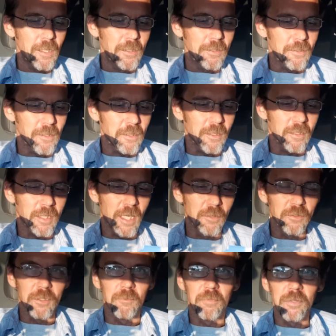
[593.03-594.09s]
So I thought that
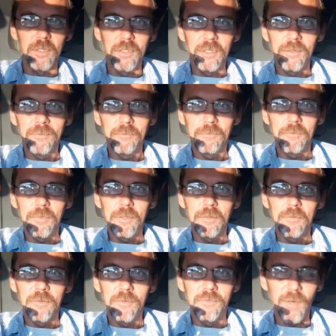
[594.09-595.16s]
was a pretty
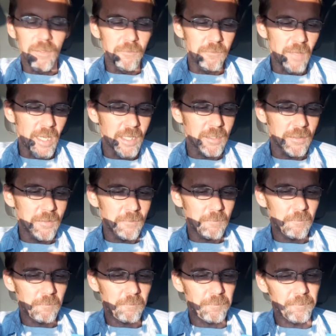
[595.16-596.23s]
fun fact.
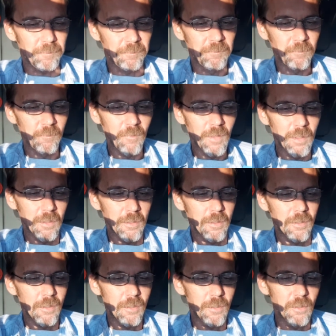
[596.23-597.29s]

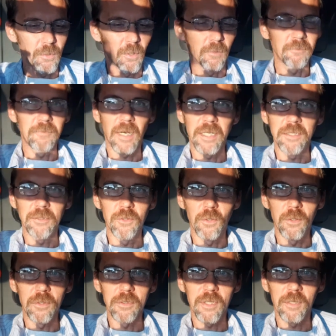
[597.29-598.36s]
You won't find
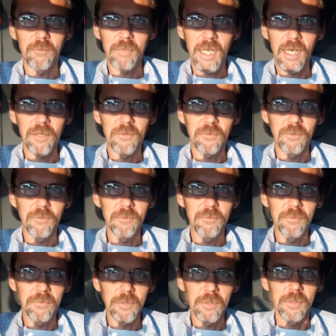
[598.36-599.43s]
doors on
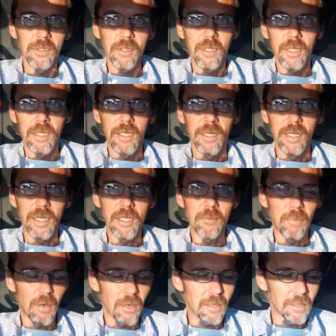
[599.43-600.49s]
bathrooms in any
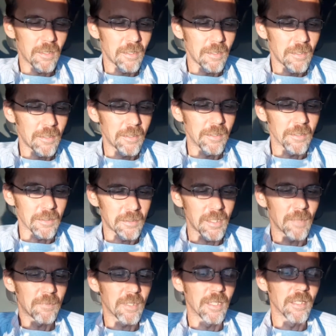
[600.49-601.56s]
park
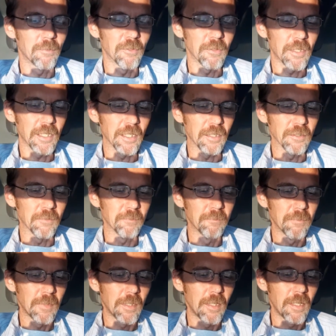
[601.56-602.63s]
except Animal Kingdom.
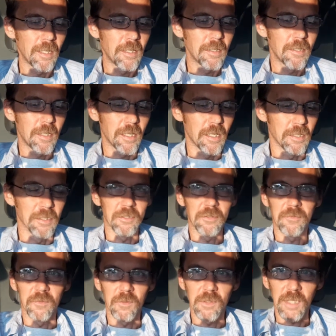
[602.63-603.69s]
and
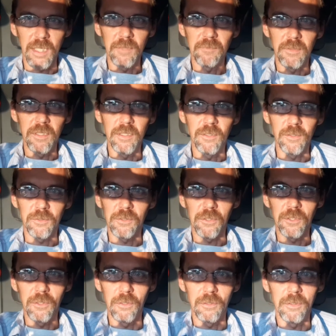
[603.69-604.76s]
for safety or
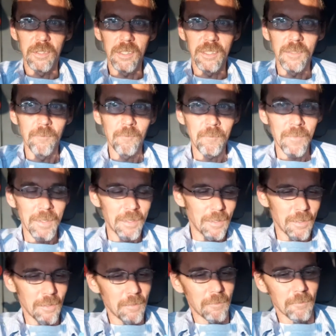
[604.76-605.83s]
security
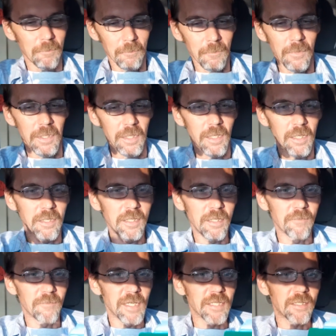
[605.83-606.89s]
in the
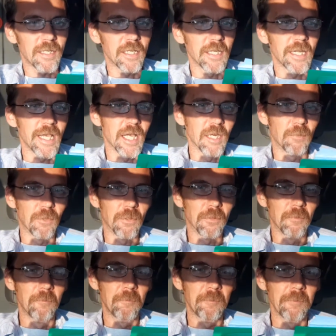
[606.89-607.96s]
event that an animal
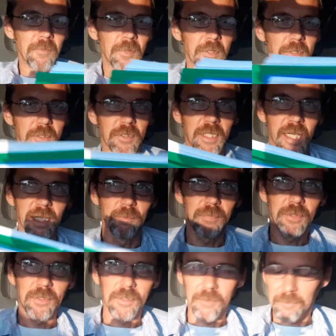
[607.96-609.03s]

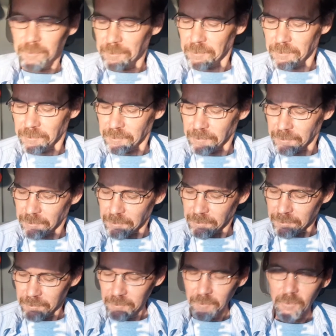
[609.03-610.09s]
escapes,
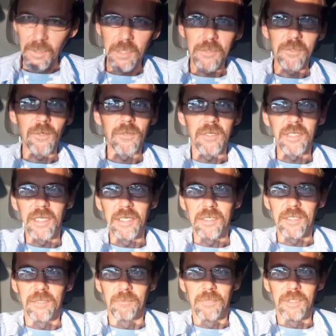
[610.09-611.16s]
so the guests
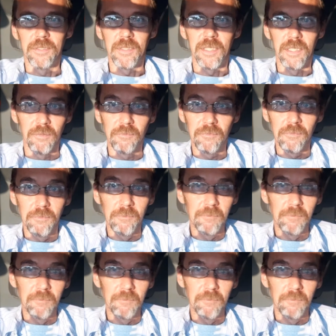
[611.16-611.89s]
can be safe.